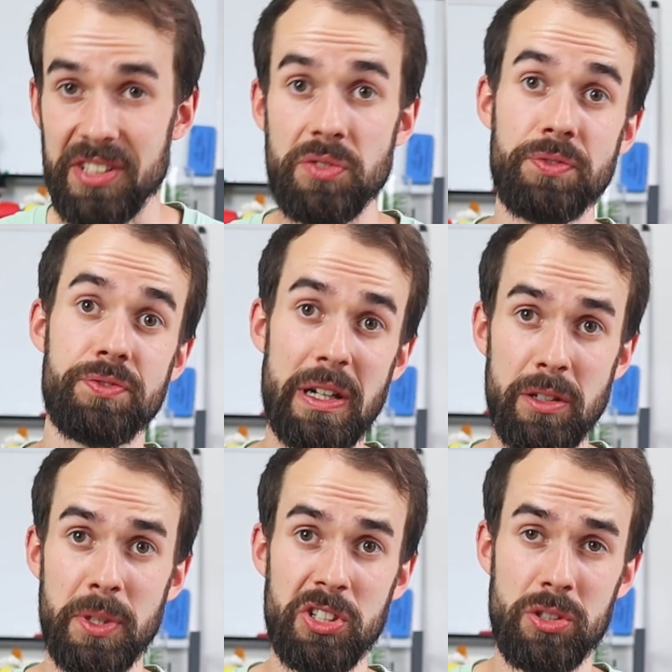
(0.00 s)
this
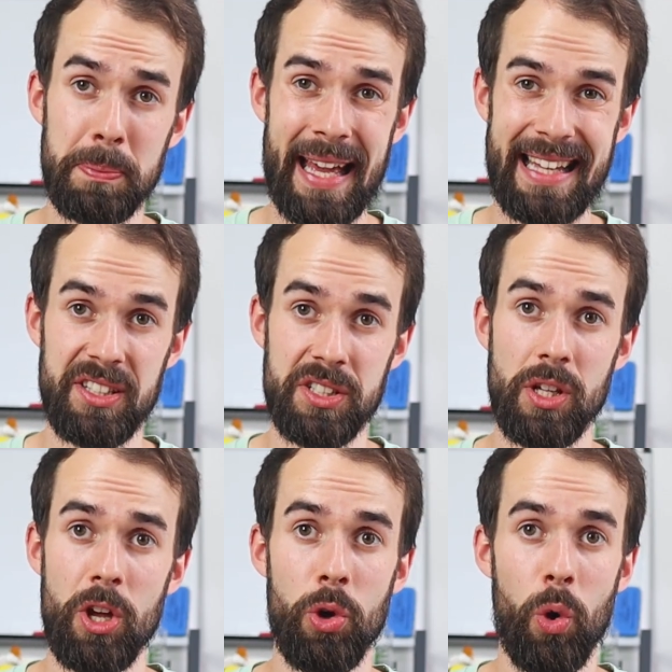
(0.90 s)
very much depends
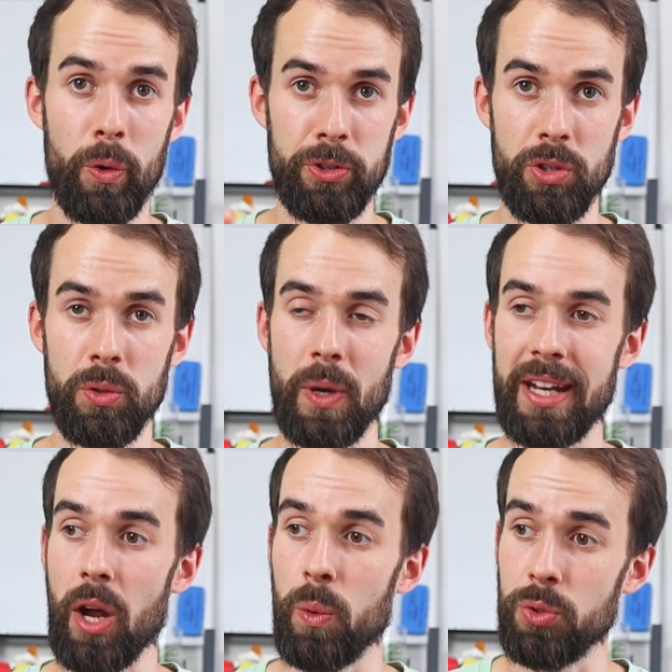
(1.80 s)
on you
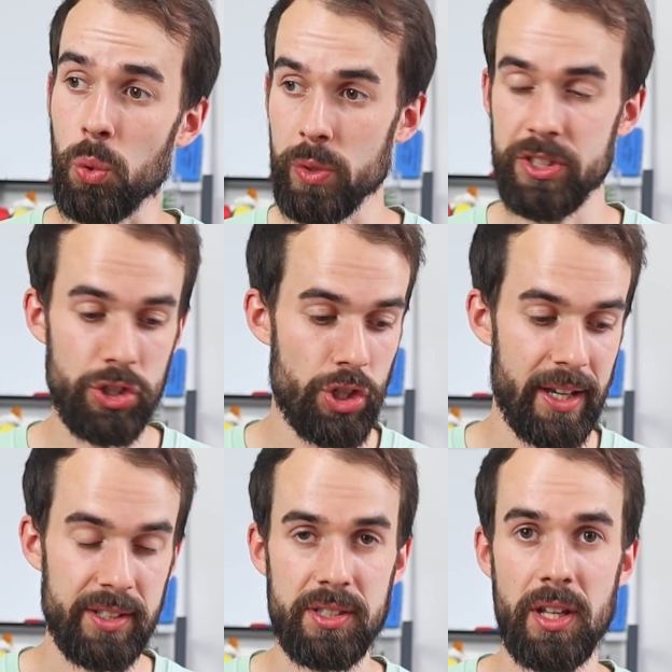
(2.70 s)
and I would always
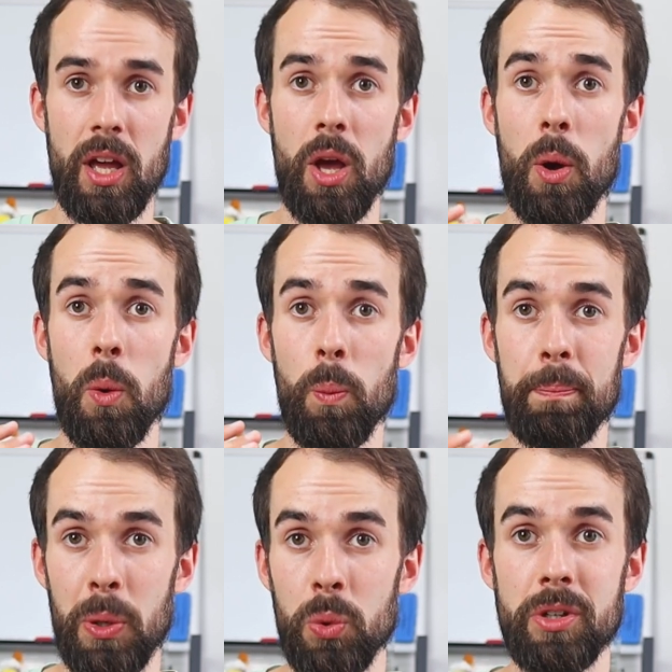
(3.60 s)
suggest
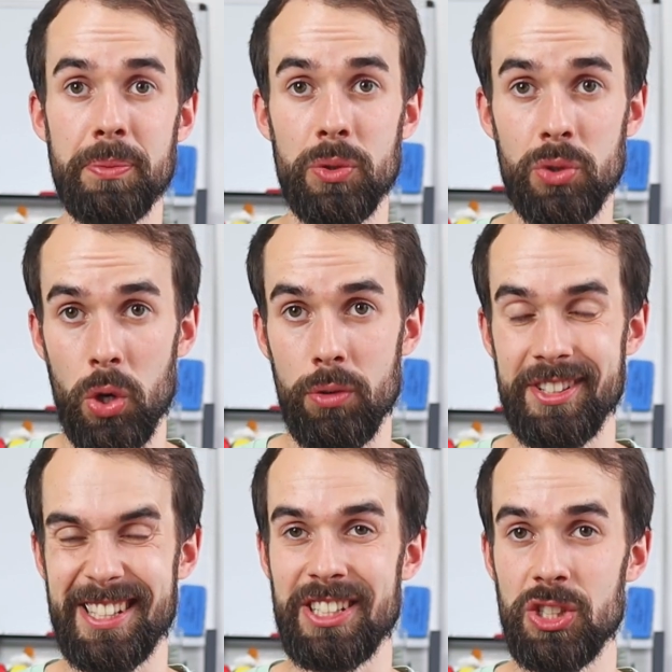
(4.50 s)
build up your
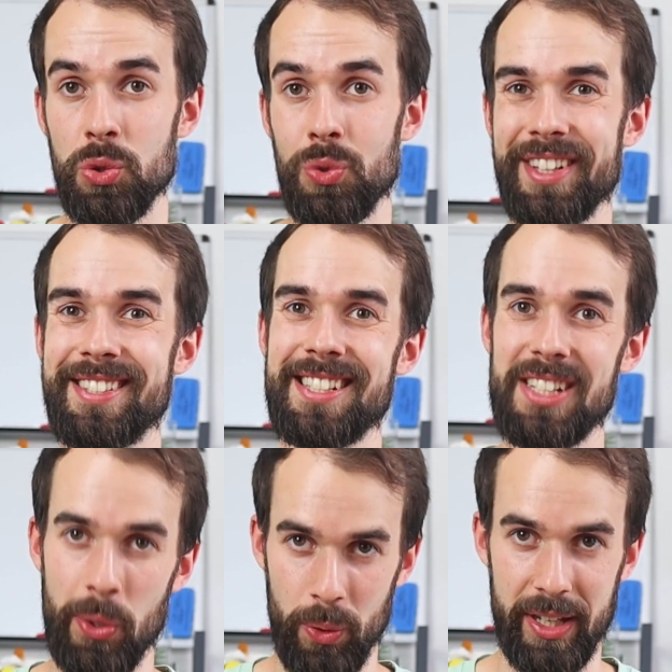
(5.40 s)
tolerance and do this
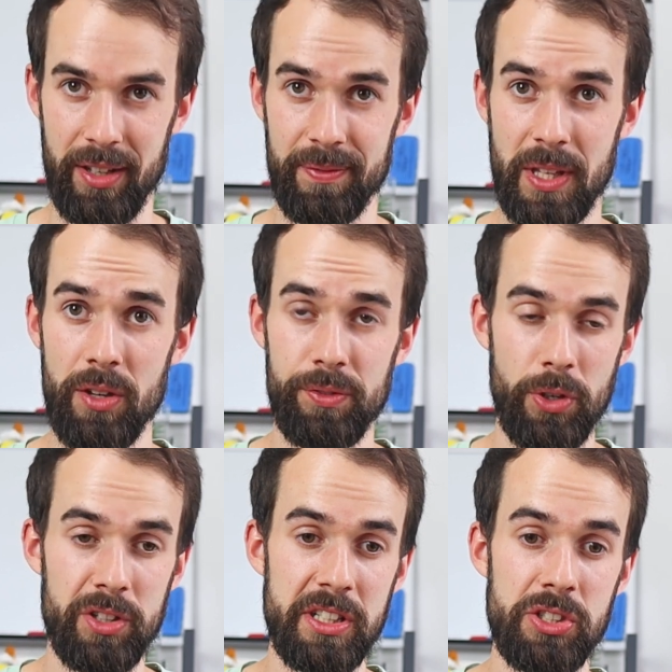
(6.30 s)
slowly.
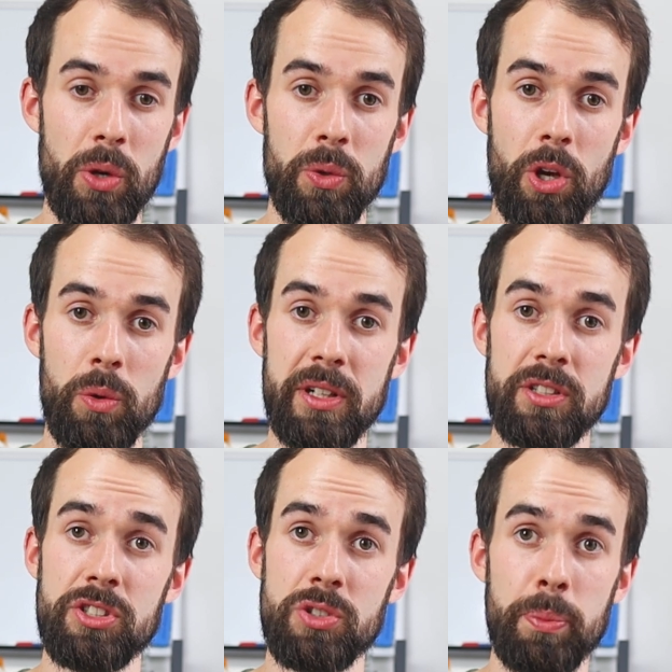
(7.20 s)
Firstly, don't go
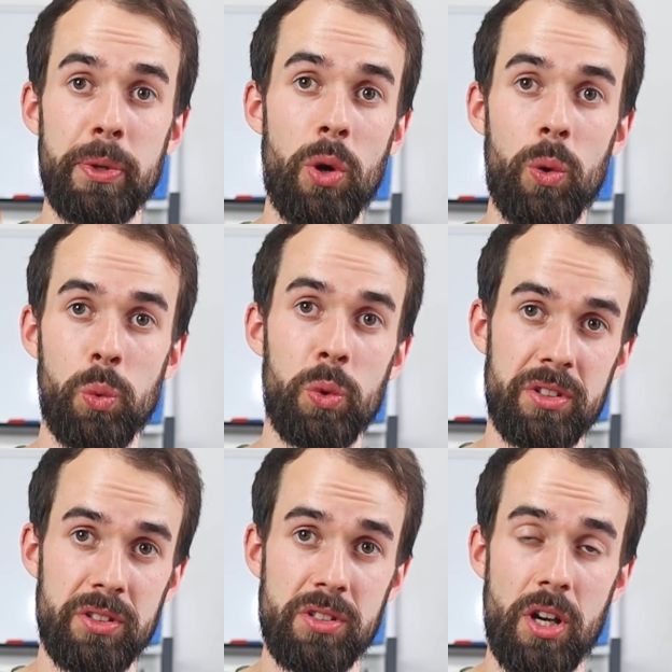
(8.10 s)
in super cold
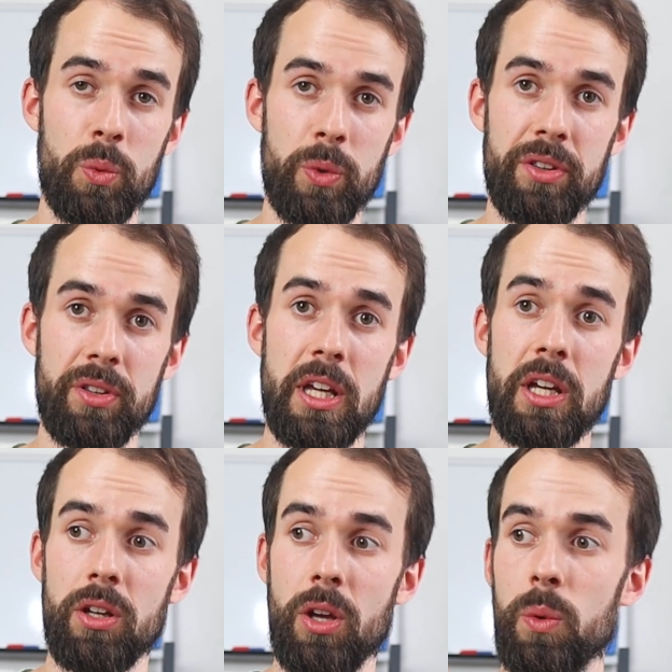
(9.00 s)
water to start with.
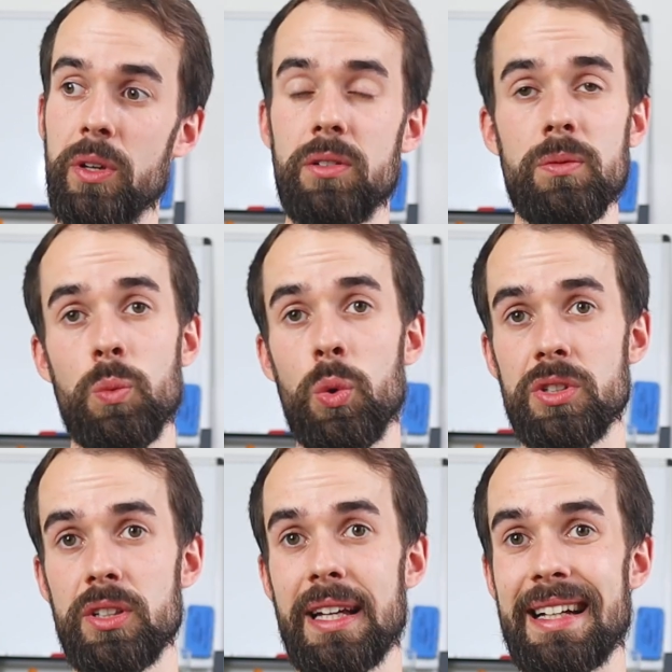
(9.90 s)
Go in
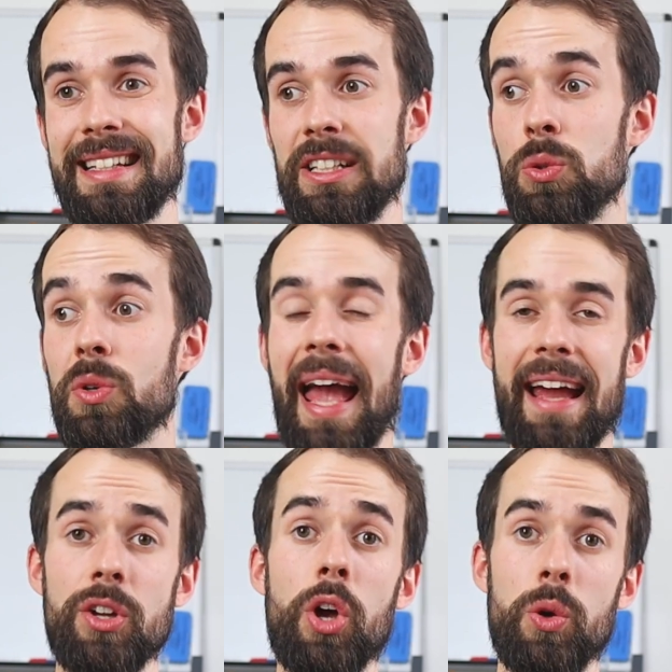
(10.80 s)
water that you
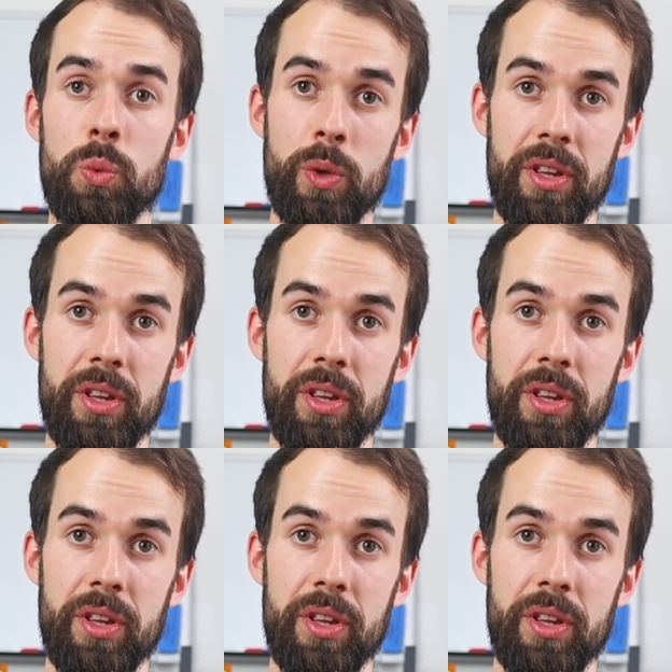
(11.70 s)
can cope